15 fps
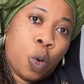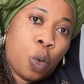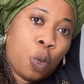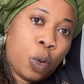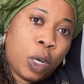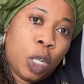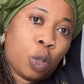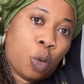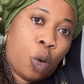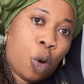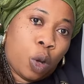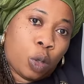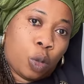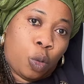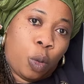We need to
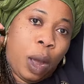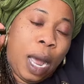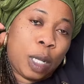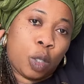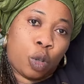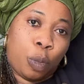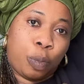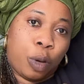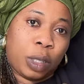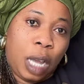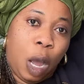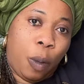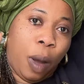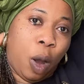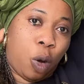hustle and support
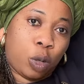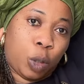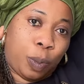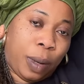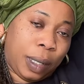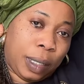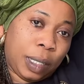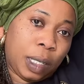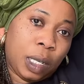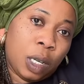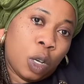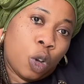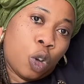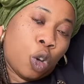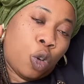our husbands.
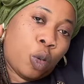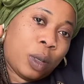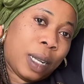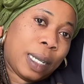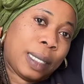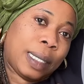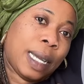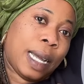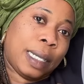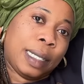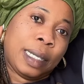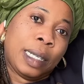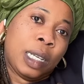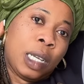You understand?